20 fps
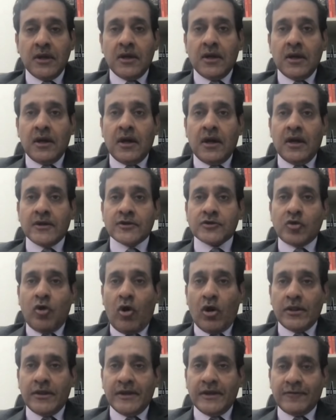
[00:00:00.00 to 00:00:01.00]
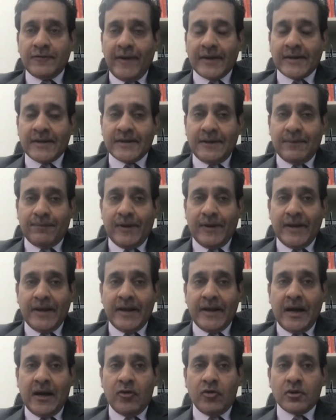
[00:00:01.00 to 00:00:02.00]
So all these factors are playing
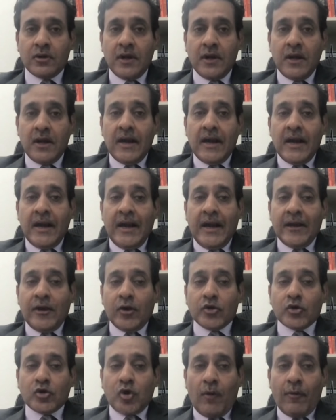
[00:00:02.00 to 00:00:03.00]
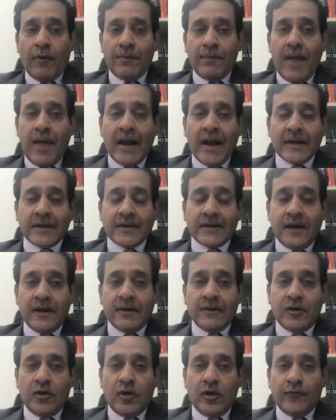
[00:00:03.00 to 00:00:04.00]
out. And on top of that,
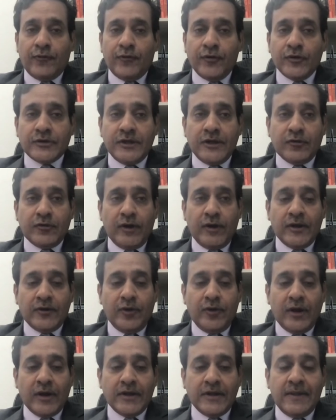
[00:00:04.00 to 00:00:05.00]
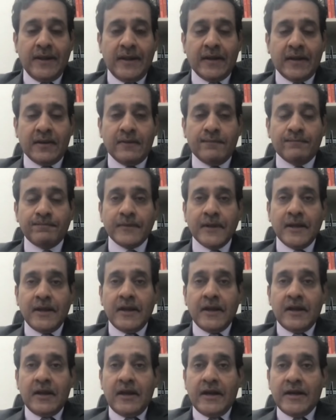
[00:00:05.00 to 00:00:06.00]
if you see 2020, then
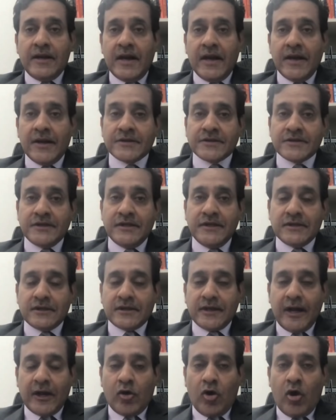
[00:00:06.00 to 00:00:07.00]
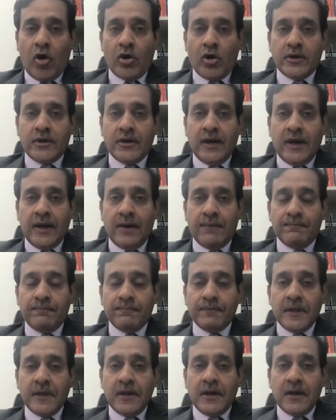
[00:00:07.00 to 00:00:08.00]
India has seen record
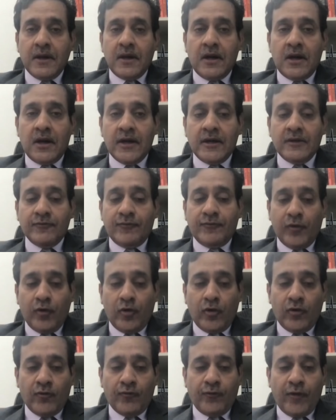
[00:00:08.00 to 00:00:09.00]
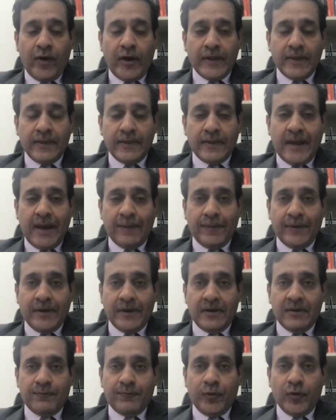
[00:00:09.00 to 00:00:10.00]
inflow of foreign
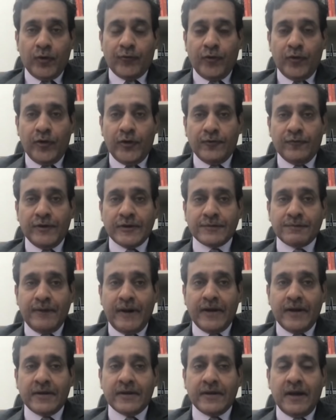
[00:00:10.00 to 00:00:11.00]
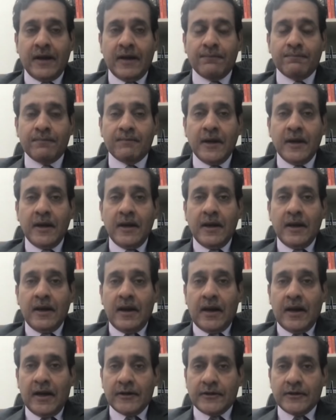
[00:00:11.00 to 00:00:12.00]
capital, portfolio investment, the
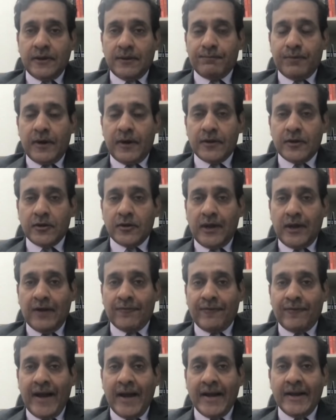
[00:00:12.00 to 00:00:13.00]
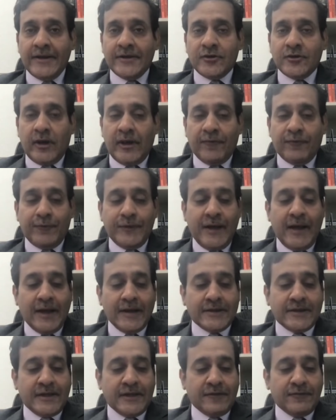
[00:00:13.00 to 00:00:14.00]
FIIs or
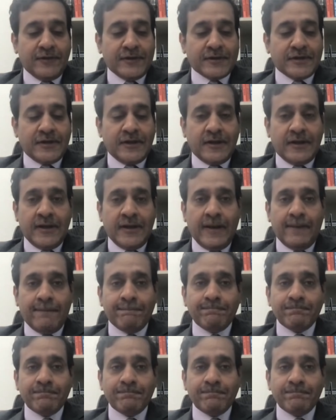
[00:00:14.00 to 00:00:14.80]
FPIs that invest in India.